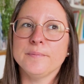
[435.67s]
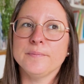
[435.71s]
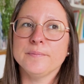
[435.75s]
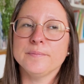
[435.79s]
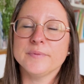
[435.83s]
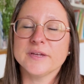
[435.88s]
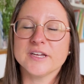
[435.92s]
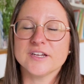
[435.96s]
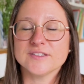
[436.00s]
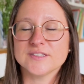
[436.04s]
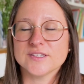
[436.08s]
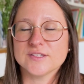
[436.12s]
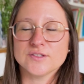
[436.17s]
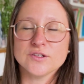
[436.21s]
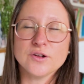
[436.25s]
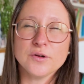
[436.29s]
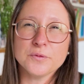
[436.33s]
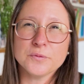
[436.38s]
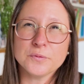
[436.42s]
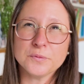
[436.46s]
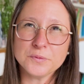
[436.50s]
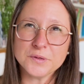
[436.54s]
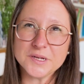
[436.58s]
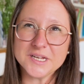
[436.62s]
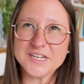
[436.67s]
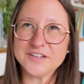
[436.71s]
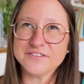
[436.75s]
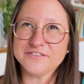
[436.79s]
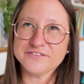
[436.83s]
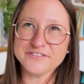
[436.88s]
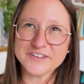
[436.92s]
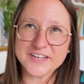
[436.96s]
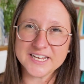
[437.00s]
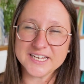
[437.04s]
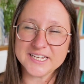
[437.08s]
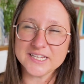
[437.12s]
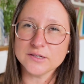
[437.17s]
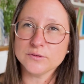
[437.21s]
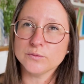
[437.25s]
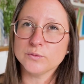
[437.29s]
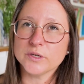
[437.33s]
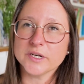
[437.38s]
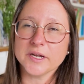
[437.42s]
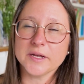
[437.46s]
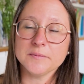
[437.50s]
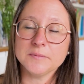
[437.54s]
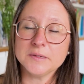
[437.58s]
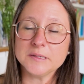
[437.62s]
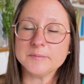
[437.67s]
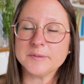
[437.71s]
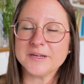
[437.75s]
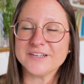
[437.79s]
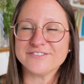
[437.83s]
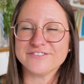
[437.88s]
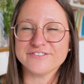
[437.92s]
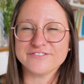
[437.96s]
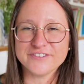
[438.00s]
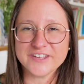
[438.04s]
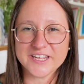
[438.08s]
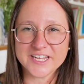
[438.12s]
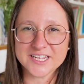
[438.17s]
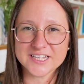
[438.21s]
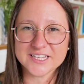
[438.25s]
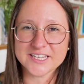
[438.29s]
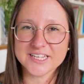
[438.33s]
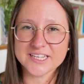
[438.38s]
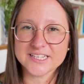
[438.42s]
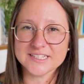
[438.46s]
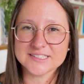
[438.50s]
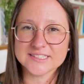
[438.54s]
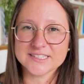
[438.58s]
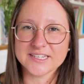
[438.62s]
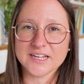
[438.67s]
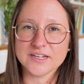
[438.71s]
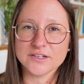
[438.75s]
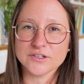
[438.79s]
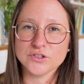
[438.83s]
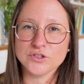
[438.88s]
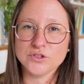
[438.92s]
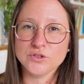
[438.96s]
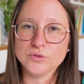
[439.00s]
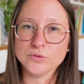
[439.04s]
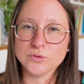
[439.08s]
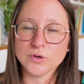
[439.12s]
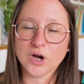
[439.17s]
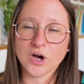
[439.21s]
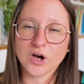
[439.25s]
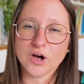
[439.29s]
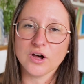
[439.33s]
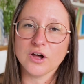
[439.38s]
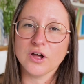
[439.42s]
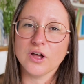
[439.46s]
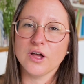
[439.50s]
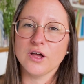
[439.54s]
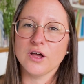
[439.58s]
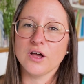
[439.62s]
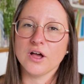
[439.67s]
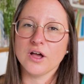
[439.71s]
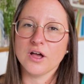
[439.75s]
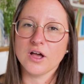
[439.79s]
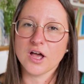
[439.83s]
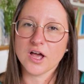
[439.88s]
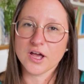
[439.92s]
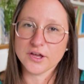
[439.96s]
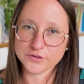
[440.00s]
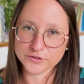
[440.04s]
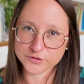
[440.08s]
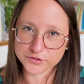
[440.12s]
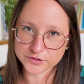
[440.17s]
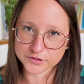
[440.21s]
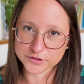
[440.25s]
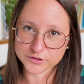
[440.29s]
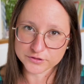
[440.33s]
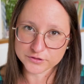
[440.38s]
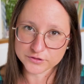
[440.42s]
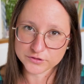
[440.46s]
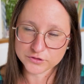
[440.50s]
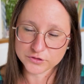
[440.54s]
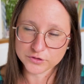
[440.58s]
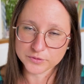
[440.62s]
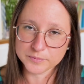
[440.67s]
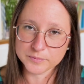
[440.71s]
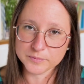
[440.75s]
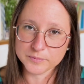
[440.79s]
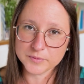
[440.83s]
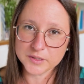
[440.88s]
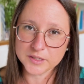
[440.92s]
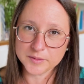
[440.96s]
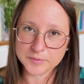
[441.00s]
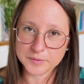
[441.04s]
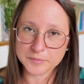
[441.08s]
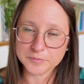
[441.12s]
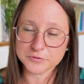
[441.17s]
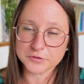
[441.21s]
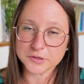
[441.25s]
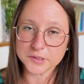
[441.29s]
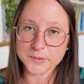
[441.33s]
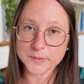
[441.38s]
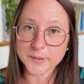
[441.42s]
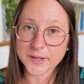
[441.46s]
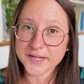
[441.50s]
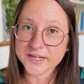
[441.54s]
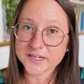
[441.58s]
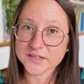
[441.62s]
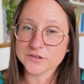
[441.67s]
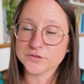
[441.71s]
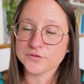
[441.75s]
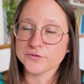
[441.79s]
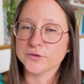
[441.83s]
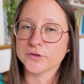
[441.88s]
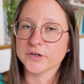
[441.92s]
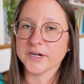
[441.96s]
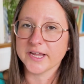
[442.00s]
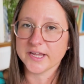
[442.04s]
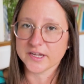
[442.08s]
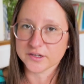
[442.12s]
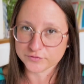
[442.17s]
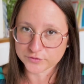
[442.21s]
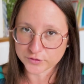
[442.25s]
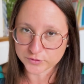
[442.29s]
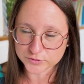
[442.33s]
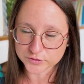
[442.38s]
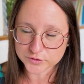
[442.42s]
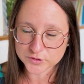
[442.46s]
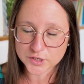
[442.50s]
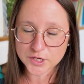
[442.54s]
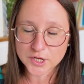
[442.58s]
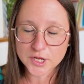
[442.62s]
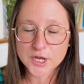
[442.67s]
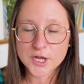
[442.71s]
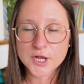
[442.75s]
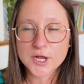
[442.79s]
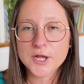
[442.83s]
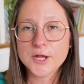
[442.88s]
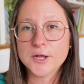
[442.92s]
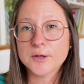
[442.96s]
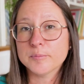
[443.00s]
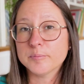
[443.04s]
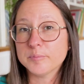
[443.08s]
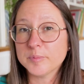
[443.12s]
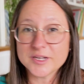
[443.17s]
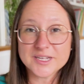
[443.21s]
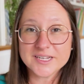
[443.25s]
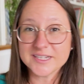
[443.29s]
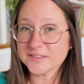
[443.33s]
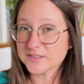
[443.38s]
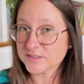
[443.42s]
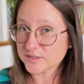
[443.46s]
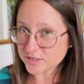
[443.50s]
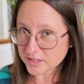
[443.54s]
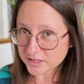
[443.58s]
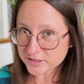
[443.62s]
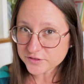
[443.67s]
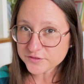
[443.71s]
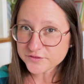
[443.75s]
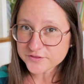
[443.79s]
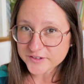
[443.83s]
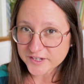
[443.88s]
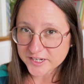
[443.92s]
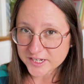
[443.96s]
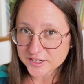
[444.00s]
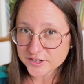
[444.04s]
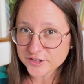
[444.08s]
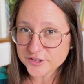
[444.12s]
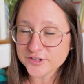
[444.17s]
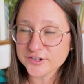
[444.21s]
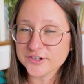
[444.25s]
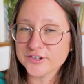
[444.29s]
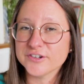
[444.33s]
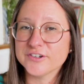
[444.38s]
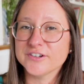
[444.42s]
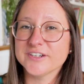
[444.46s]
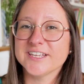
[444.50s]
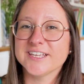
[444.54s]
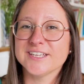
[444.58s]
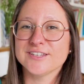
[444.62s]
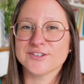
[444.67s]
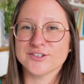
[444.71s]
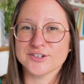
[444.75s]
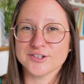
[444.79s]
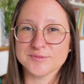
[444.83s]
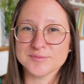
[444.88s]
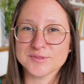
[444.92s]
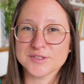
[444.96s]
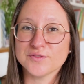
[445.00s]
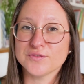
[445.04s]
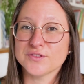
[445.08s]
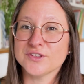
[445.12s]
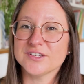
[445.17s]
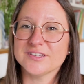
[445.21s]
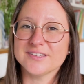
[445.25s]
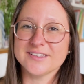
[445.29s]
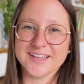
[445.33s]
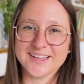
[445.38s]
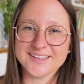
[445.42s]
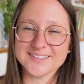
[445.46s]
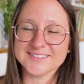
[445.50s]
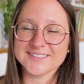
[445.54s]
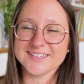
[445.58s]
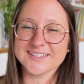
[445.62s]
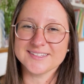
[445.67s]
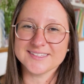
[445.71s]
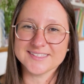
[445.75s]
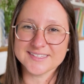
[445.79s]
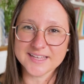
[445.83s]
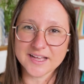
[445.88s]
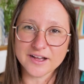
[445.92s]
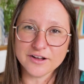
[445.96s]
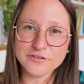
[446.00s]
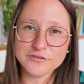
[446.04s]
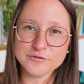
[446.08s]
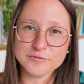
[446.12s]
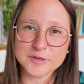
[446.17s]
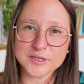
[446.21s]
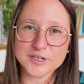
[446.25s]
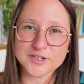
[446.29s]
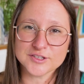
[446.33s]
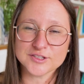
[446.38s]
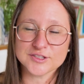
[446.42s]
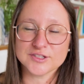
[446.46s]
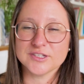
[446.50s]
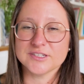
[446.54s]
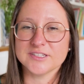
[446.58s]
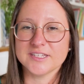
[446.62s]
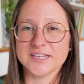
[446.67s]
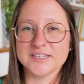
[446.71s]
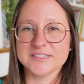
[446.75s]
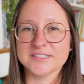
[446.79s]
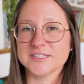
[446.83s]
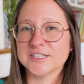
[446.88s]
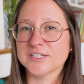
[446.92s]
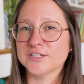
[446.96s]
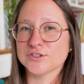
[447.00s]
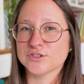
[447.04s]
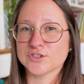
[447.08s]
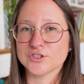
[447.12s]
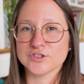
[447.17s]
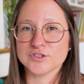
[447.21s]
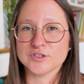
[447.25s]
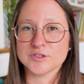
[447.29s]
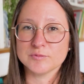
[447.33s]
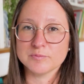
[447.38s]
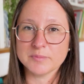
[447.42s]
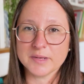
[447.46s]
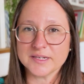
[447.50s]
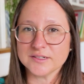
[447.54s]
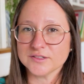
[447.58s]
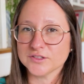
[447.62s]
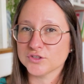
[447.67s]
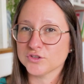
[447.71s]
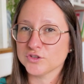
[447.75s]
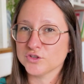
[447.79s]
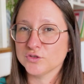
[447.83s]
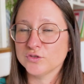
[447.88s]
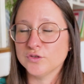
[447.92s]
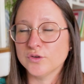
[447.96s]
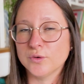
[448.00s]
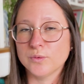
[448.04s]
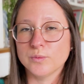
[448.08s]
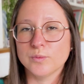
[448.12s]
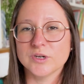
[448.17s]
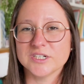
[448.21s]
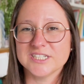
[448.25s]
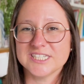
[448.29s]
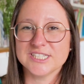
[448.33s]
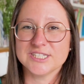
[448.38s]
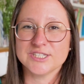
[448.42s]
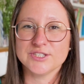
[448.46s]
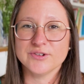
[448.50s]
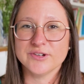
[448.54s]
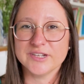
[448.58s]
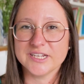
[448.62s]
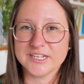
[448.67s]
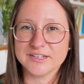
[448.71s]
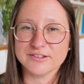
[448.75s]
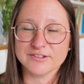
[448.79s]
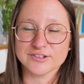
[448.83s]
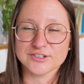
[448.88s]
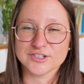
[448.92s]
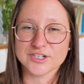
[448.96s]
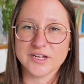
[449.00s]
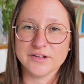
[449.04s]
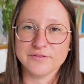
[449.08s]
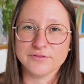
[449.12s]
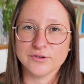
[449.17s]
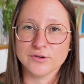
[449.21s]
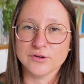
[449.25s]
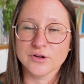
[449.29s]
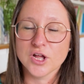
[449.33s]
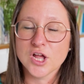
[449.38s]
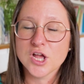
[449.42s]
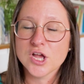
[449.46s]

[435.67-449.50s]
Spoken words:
because it's not really failing. What I mean by fail is that you are under the minimum required for Air France. But it's not a failure in terms of the test itself, because the test is just meant to know what is your English level.